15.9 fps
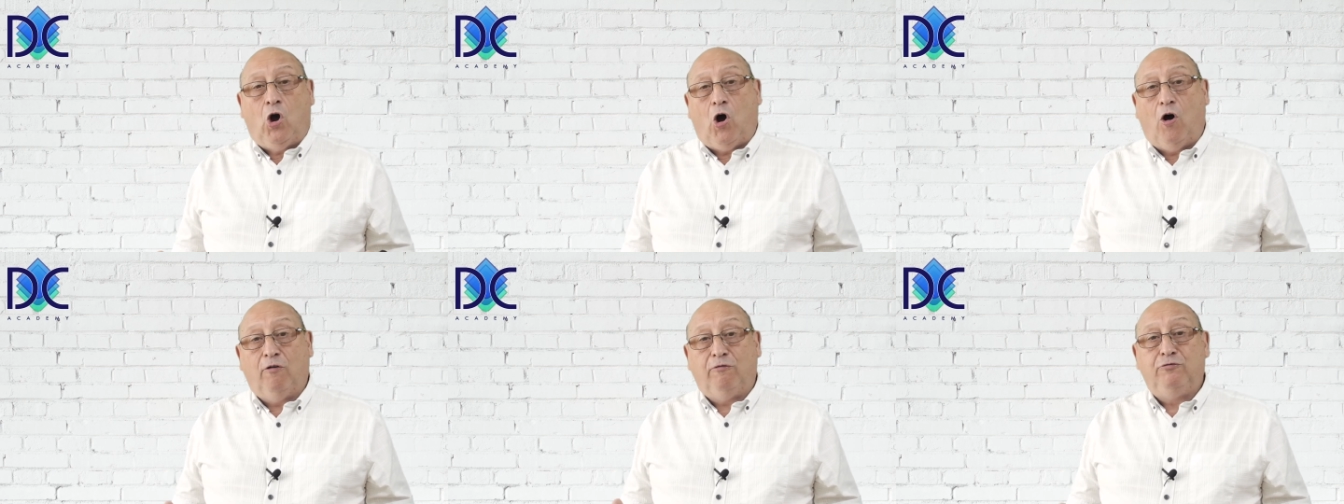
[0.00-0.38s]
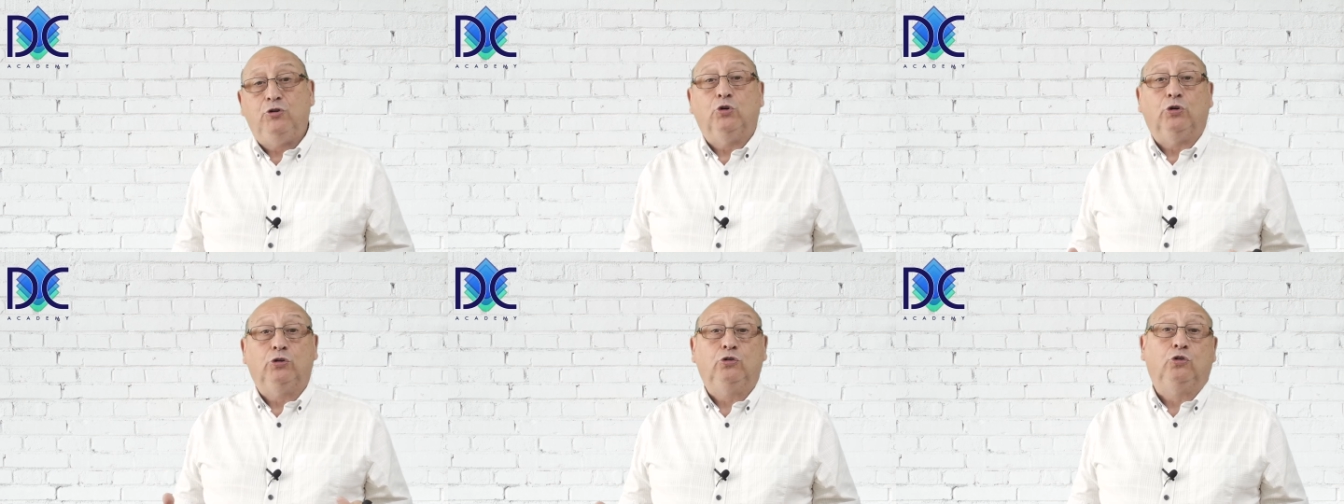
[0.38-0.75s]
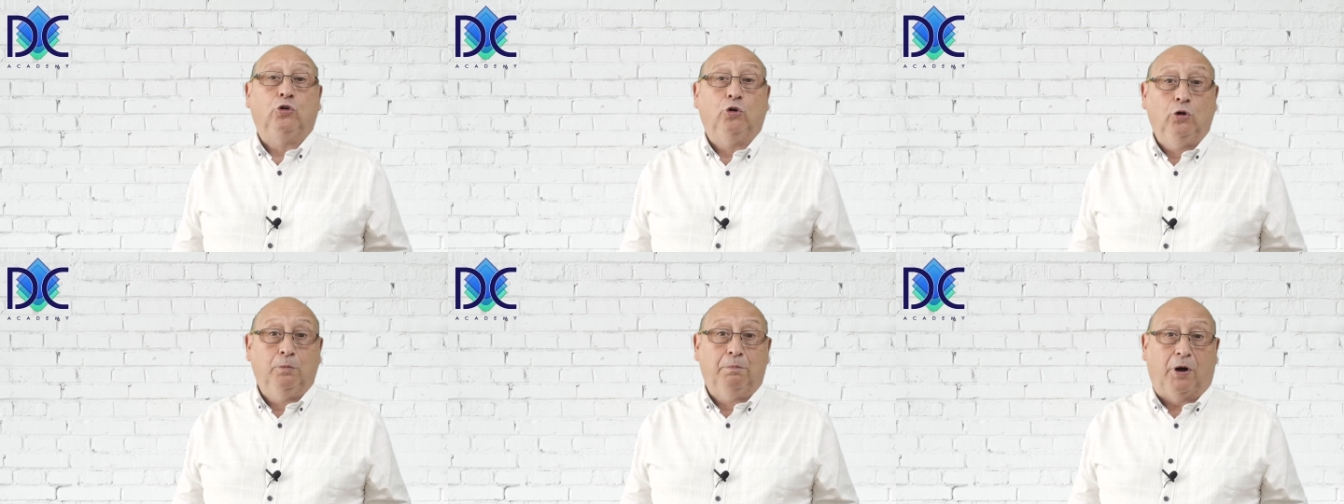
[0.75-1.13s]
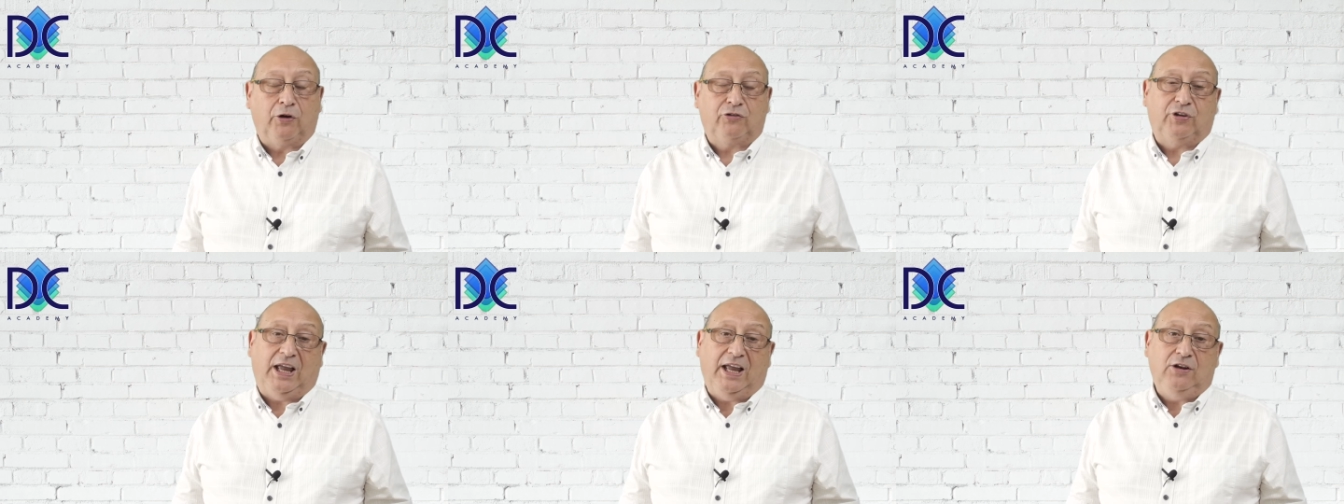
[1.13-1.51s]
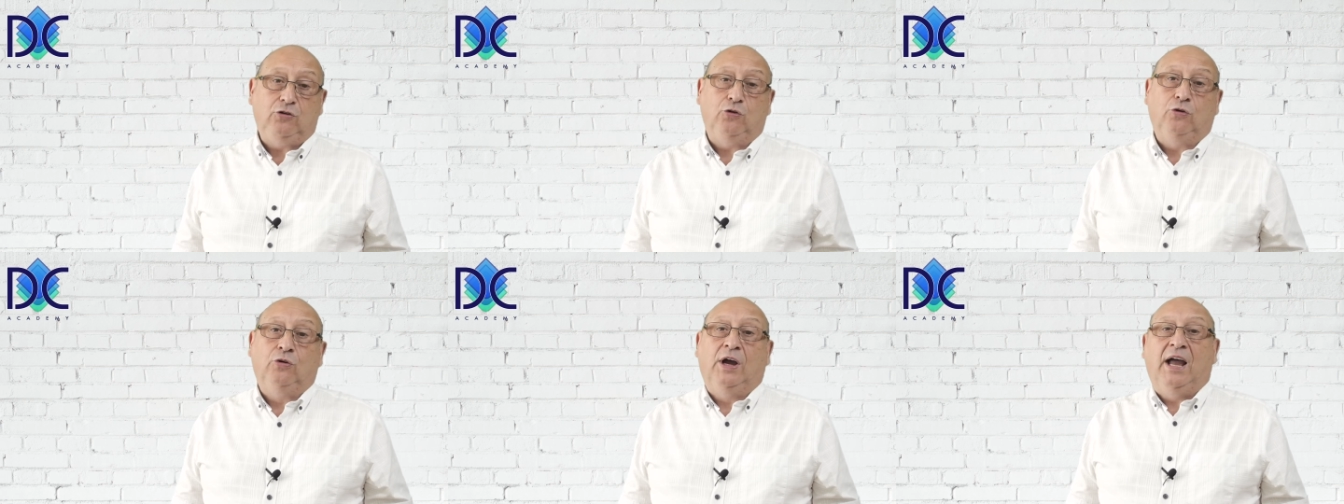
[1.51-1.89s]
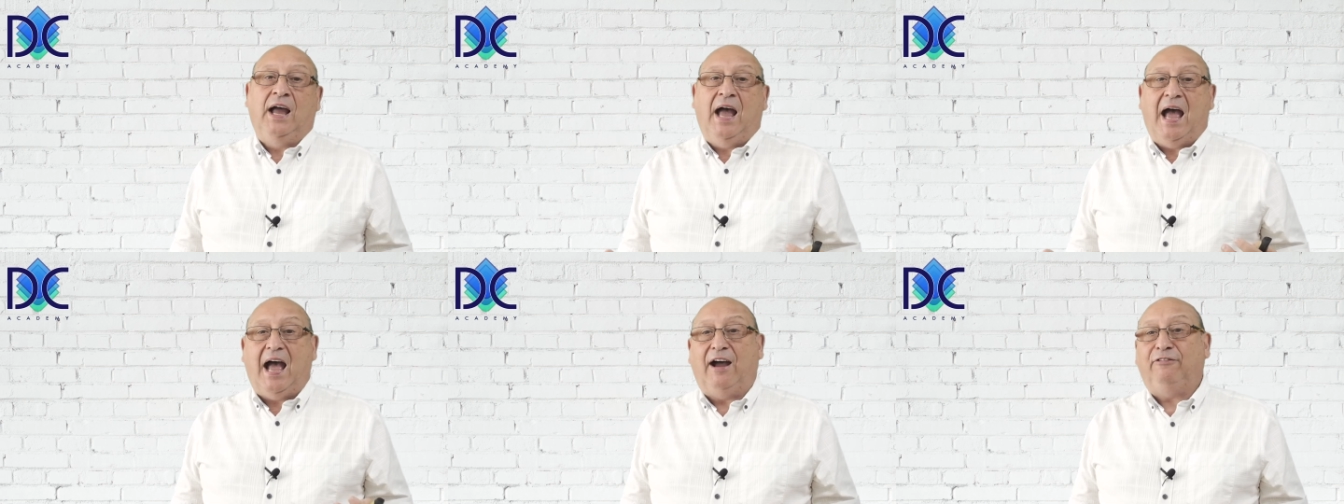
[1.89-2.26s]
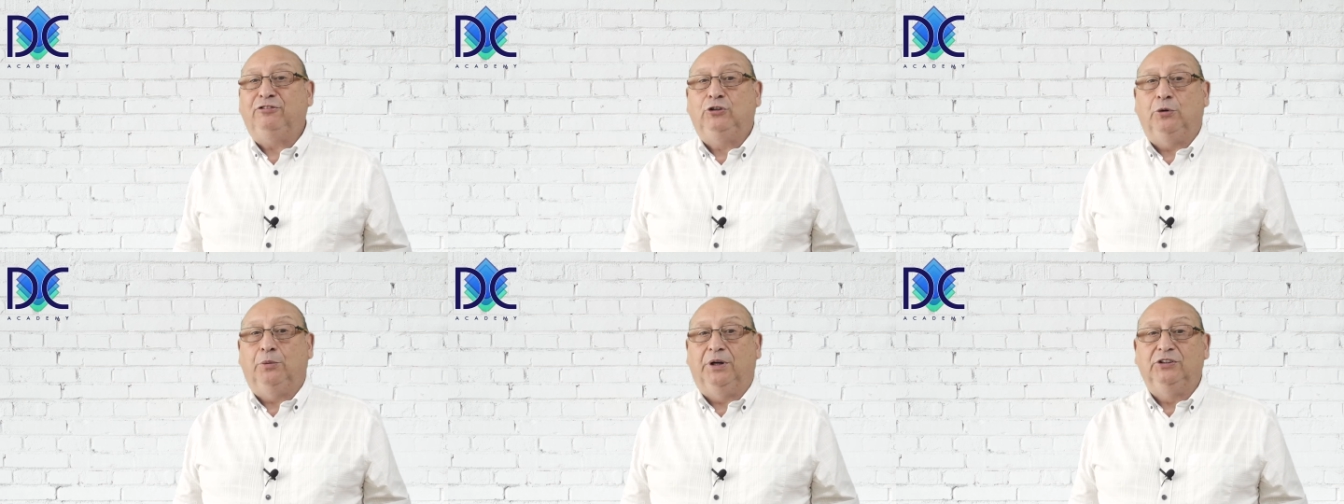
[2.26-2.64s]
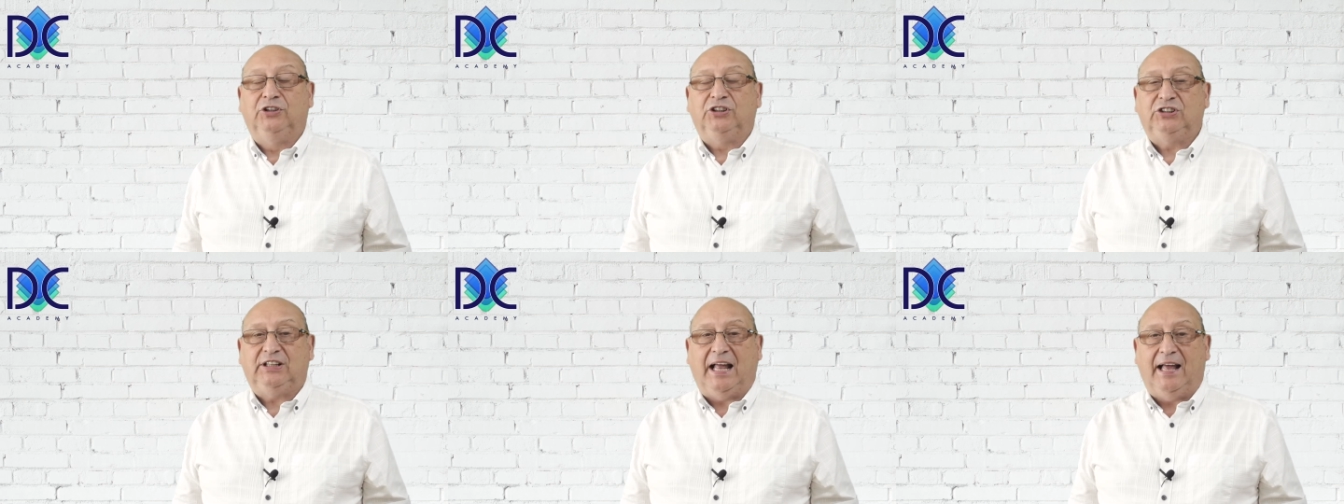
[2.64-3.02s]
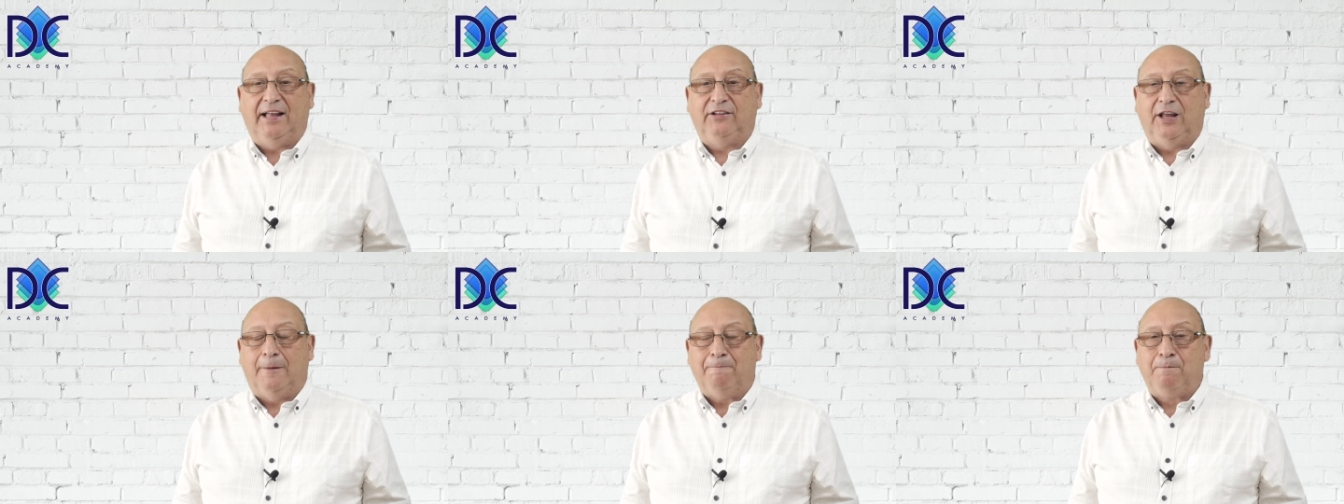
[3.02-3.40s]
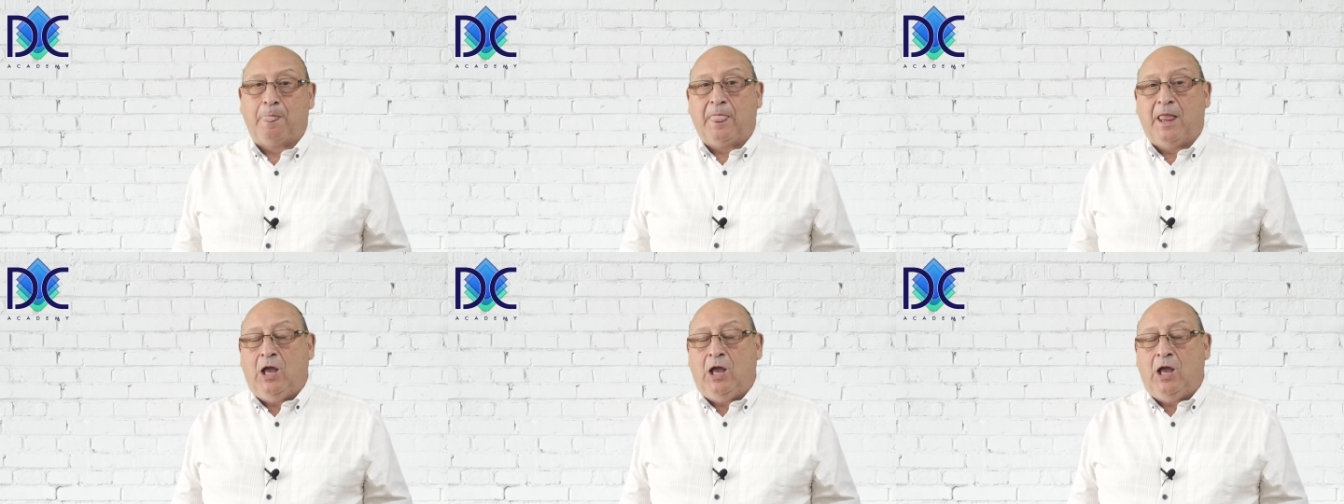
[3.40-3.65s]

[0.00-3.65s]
of your toolbox and you have to understand them.